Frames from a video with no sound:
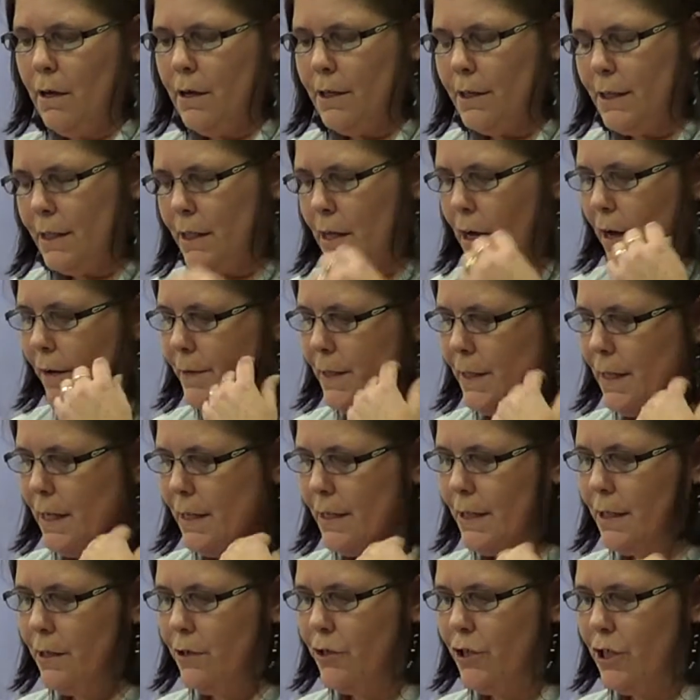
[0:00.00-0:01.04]

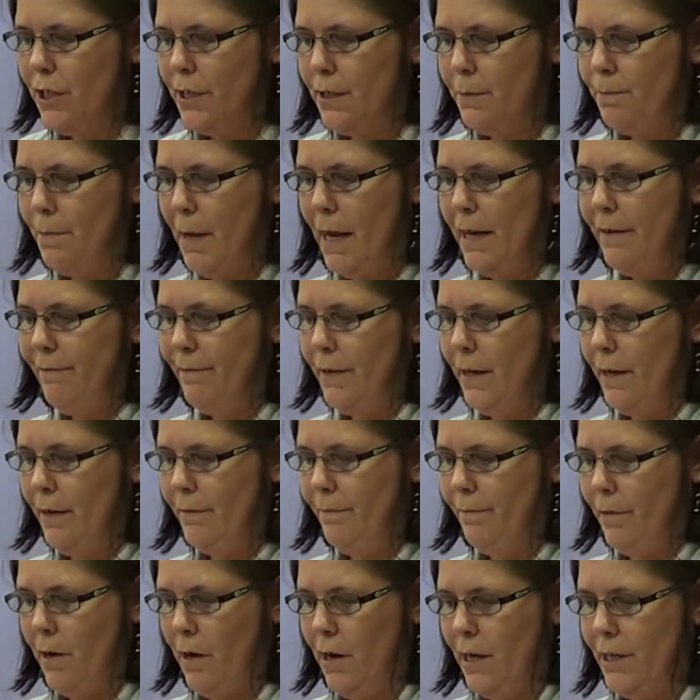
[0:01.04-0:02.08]
Services such as benefit
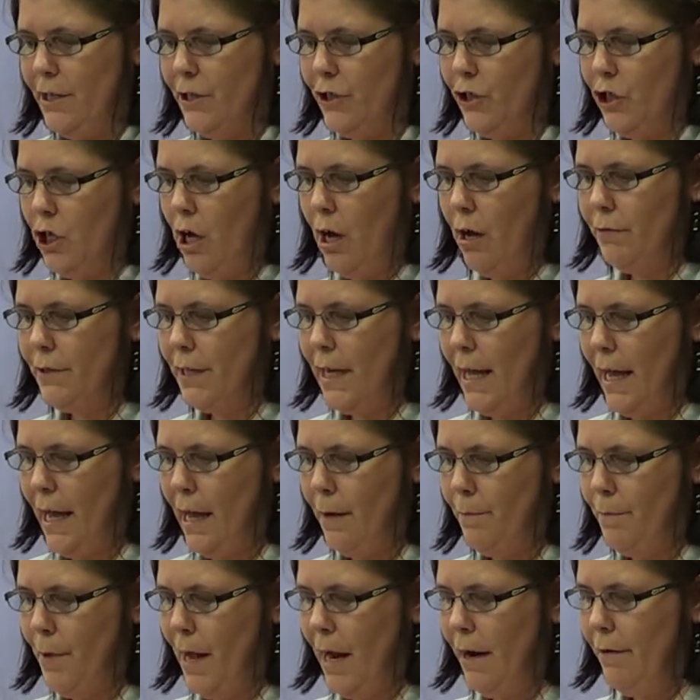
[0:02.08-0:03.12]
advice,
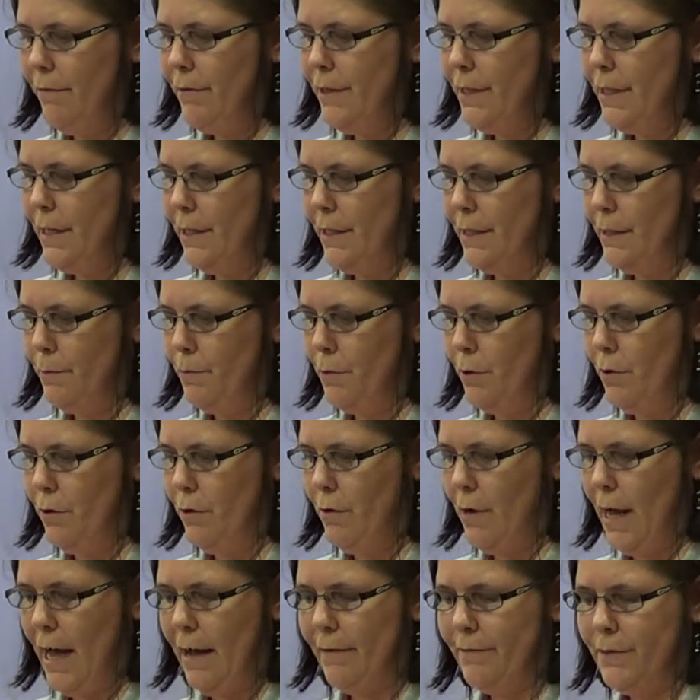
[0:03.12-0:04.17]
childcare, parenting
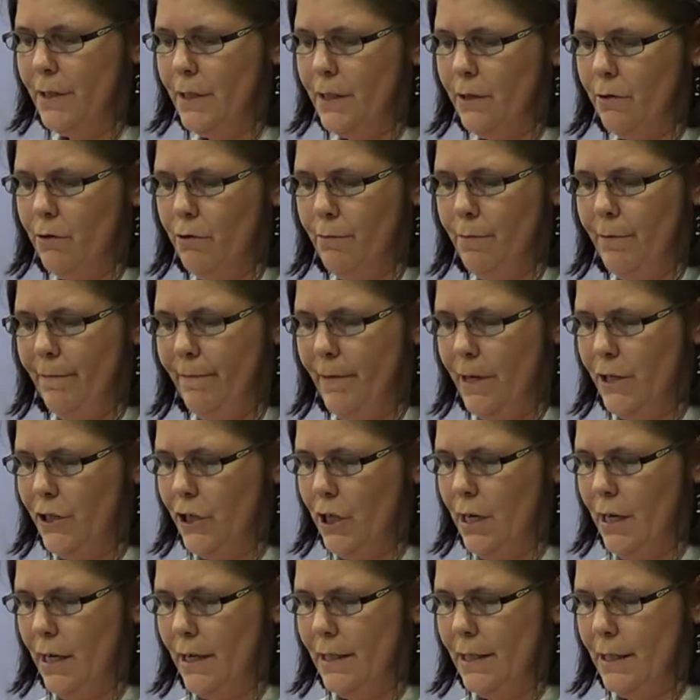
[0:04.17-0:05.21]
support, after-school
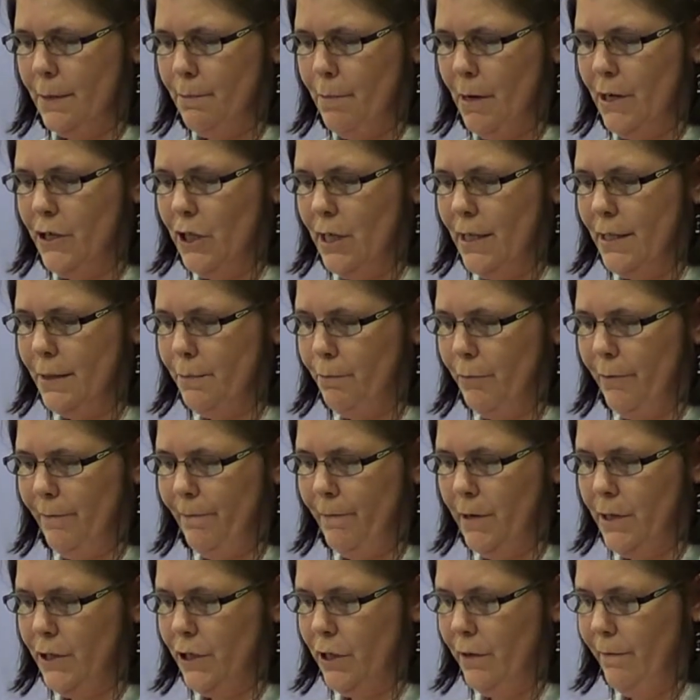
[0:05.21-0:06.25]
provision and specialist
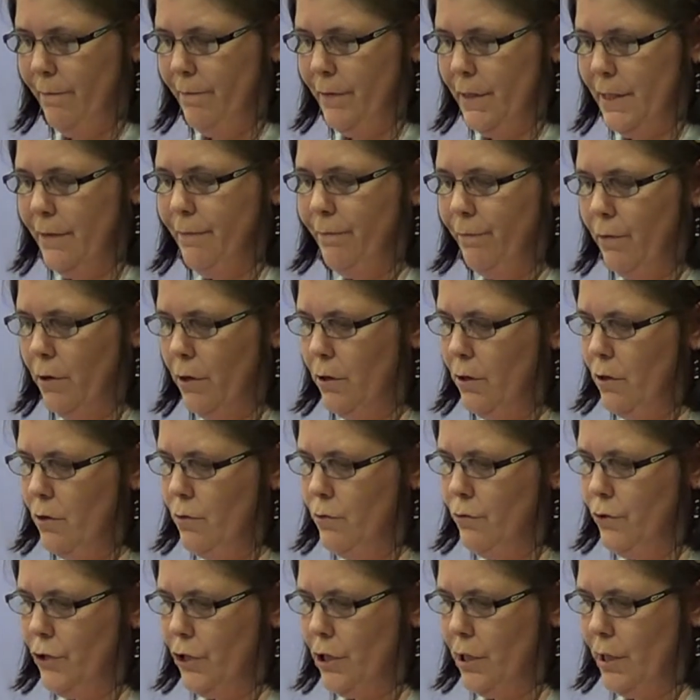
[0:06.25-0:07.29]
provision for different
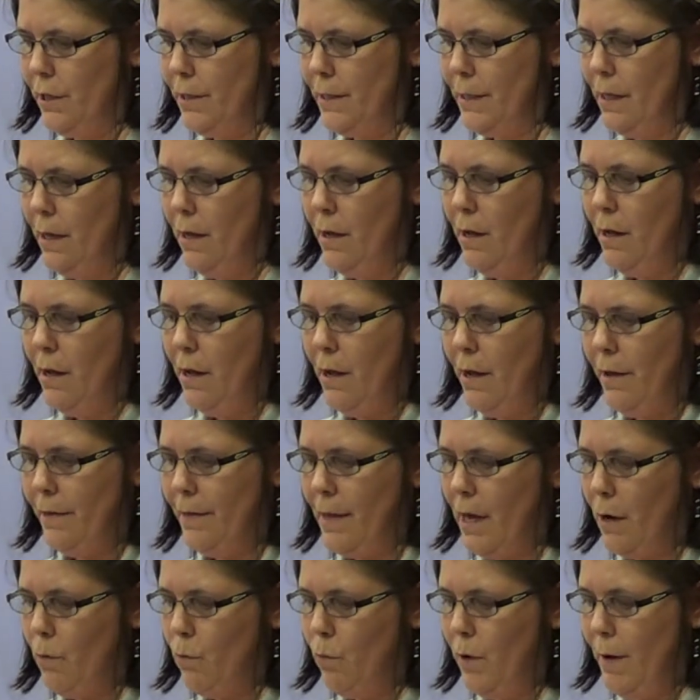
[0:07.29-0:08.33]
cultures
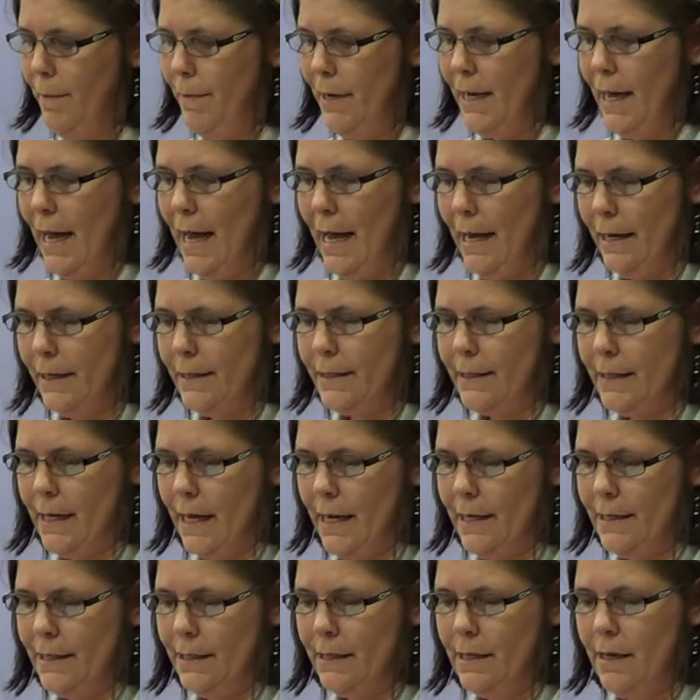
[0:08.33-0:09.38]
that women
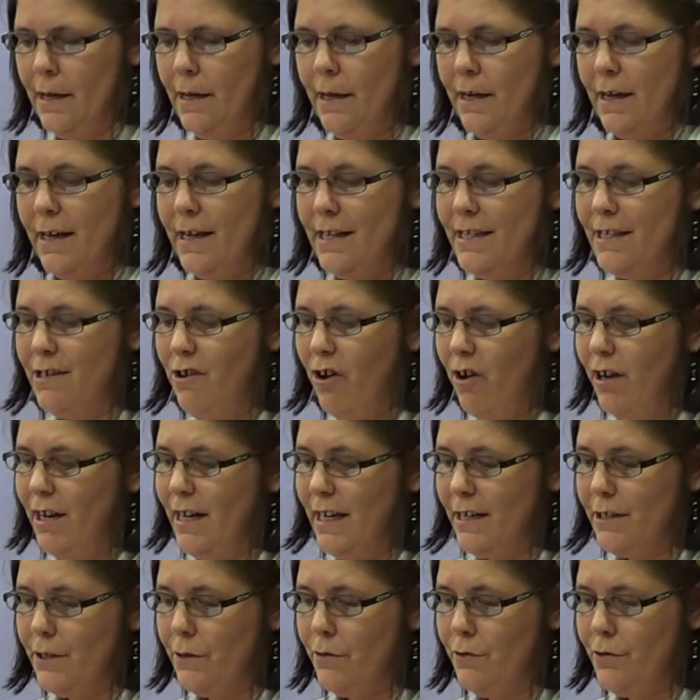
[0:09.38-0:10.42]
access is not an
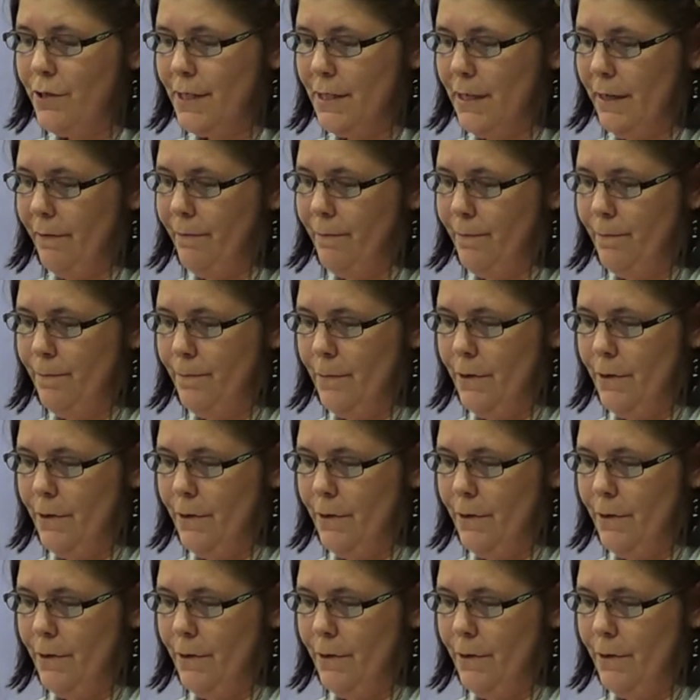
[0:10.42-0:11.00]
exhaustive